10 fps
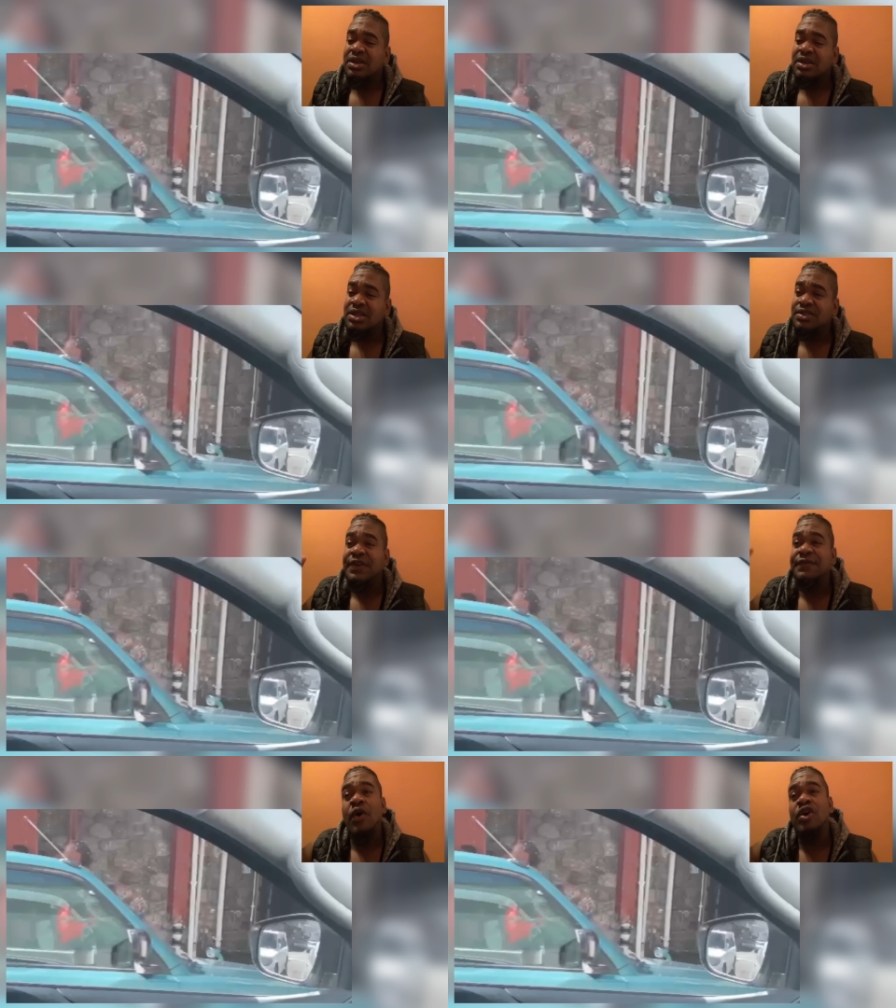Because
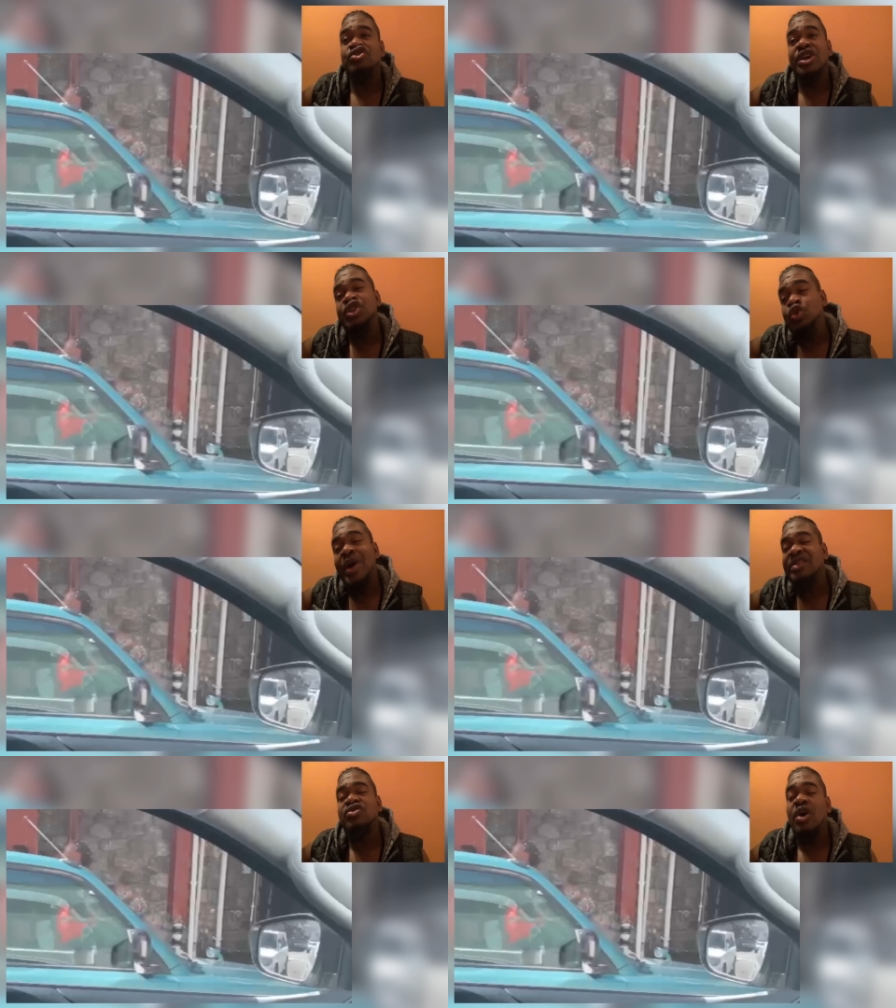free $400
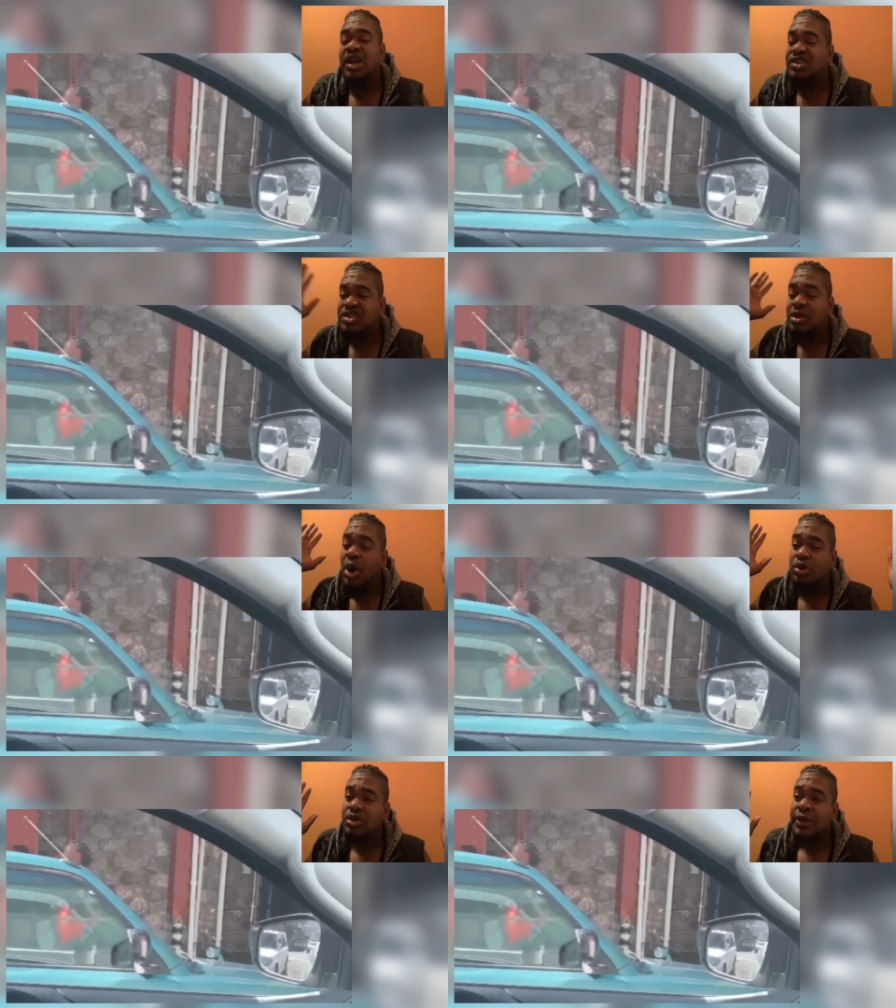US is
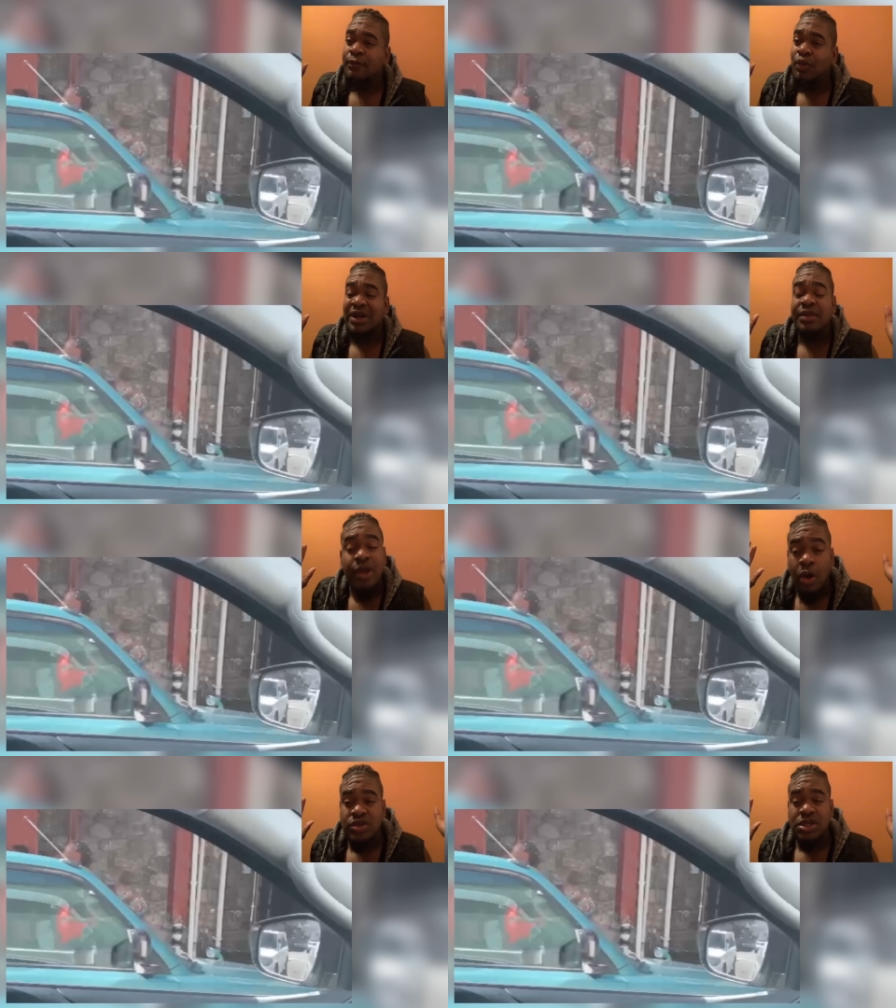about, what,
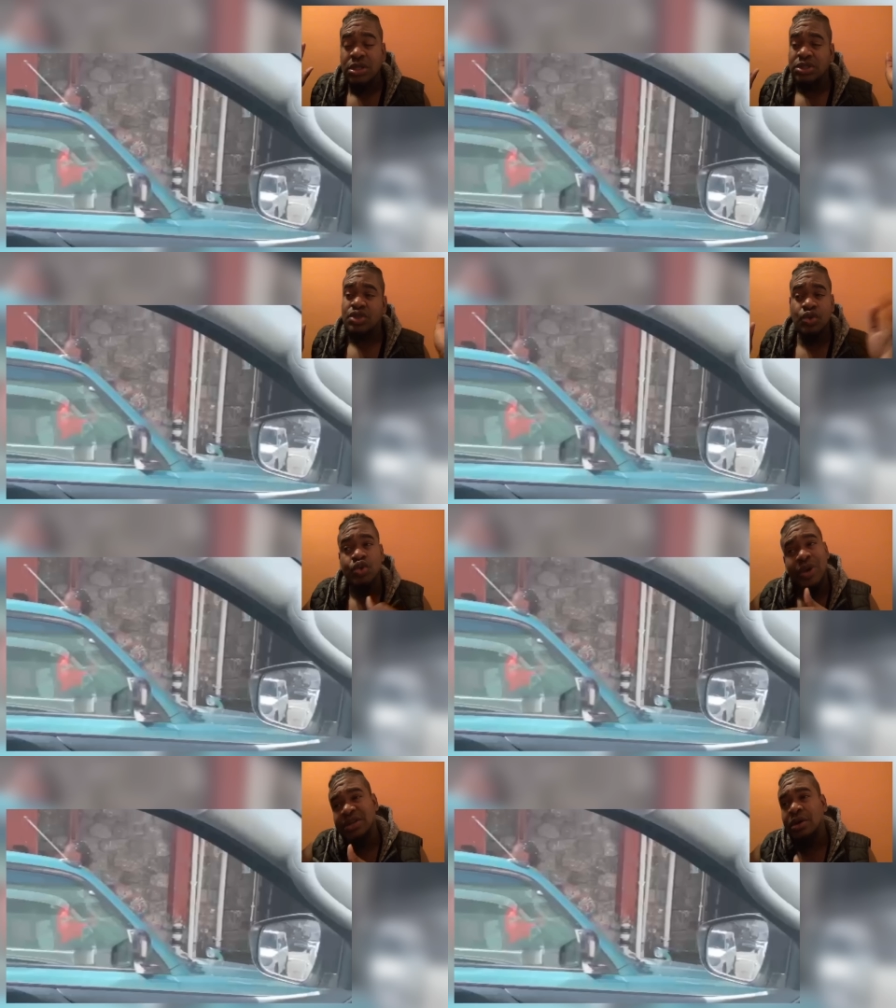1,000. So
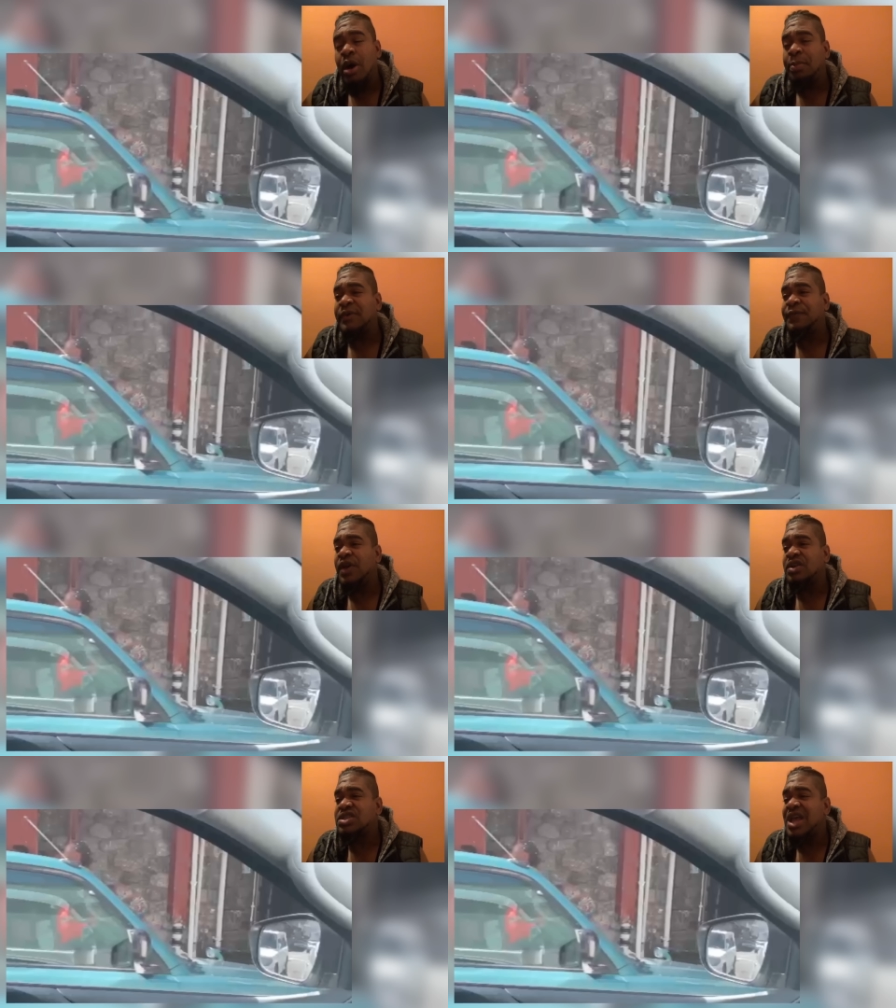you get a couple for
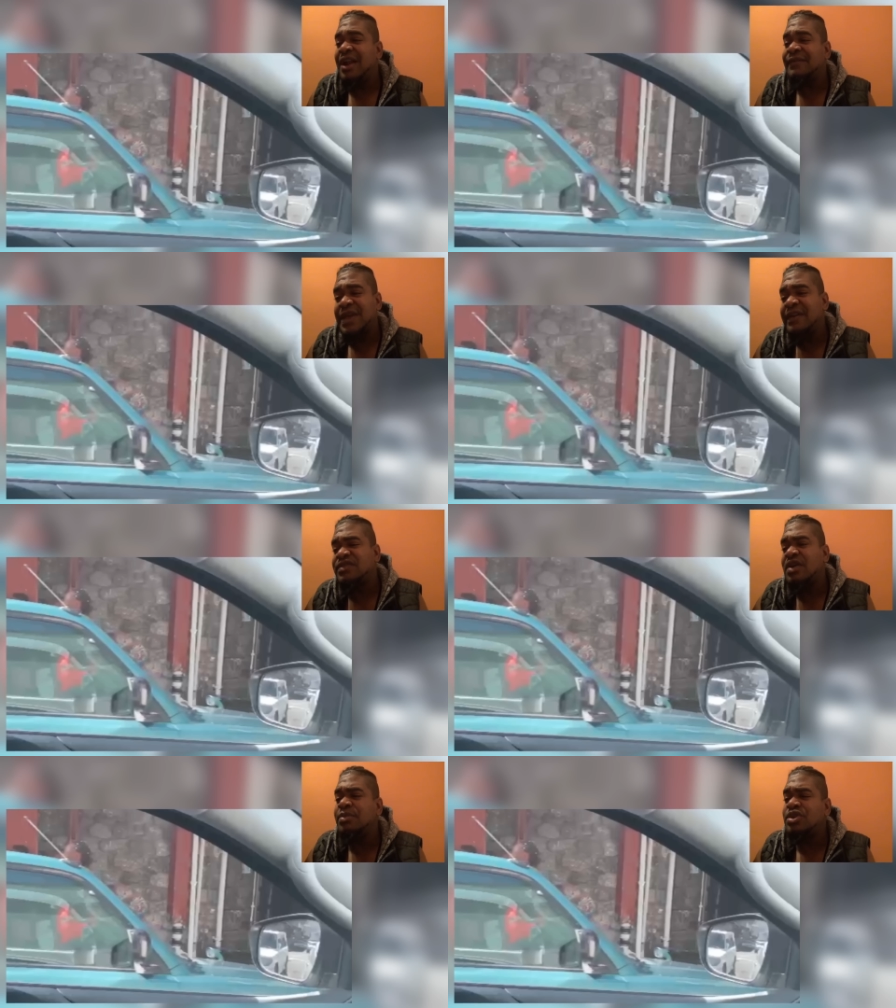yourself. Give
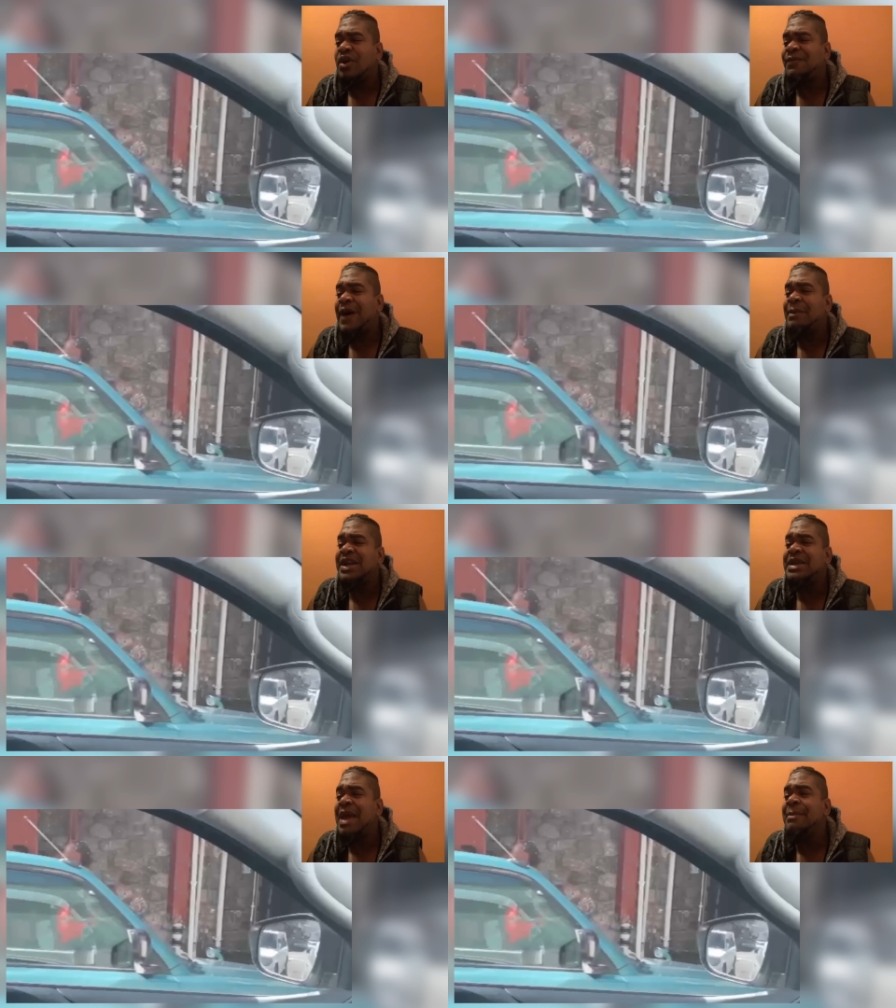some to your
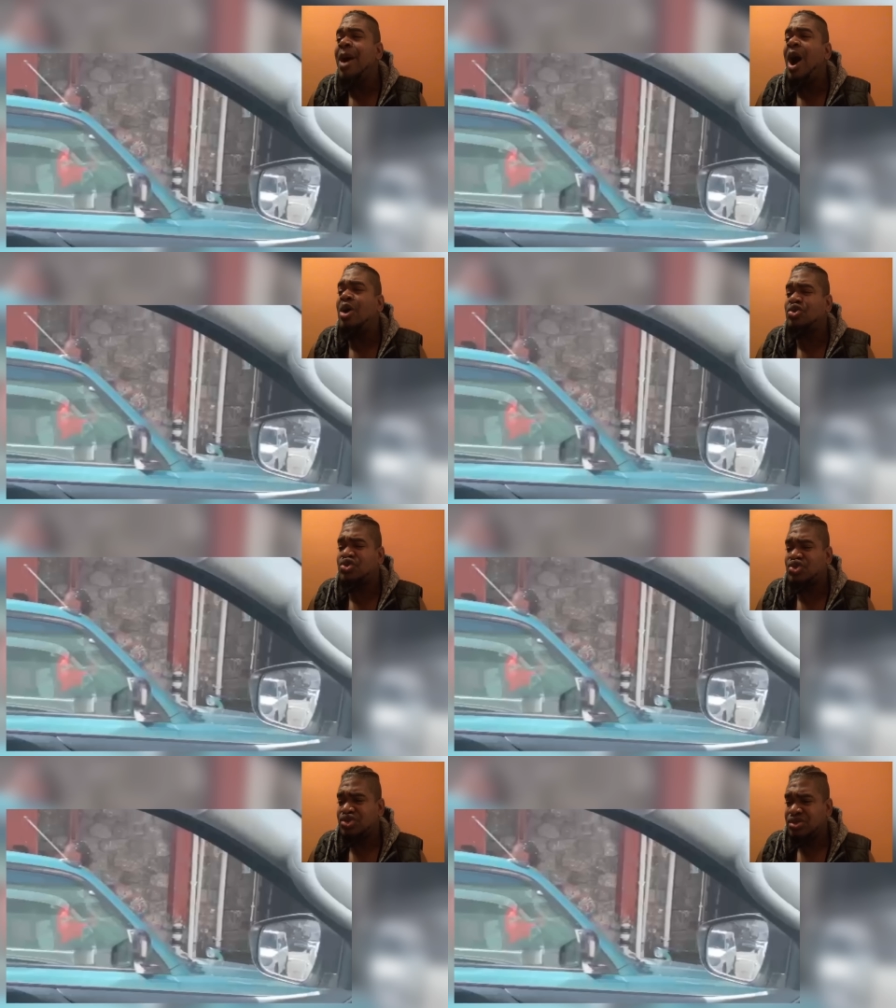family
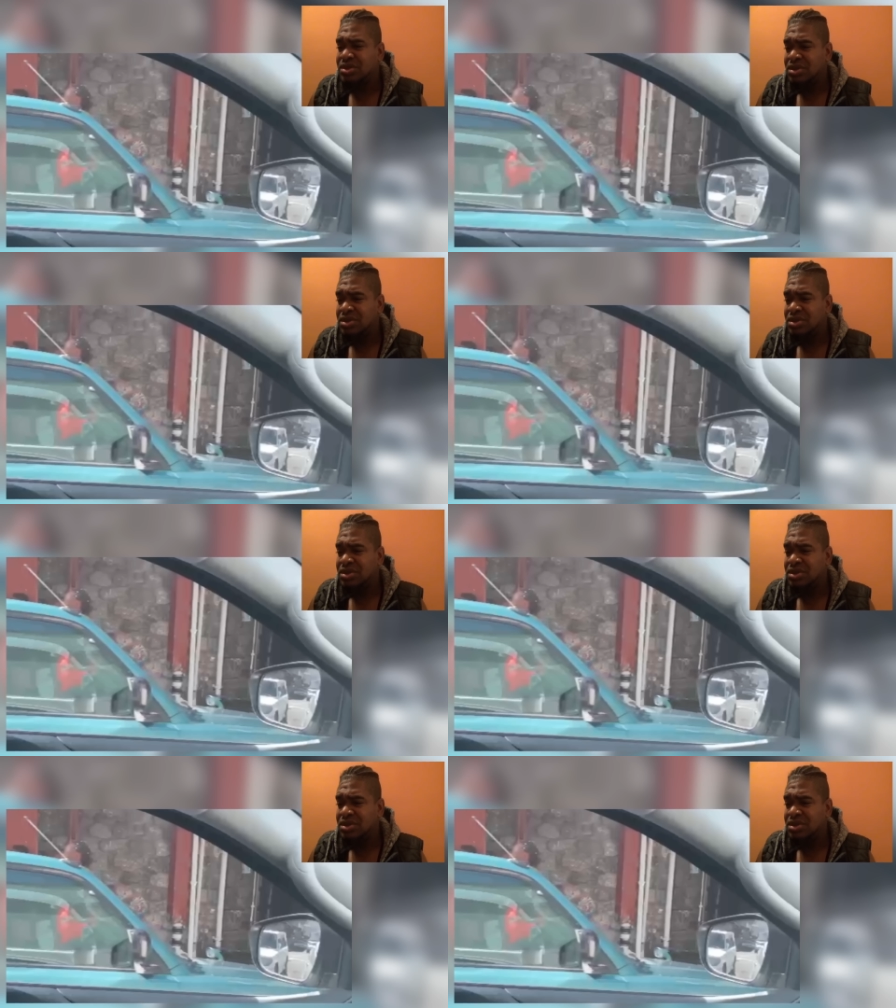members.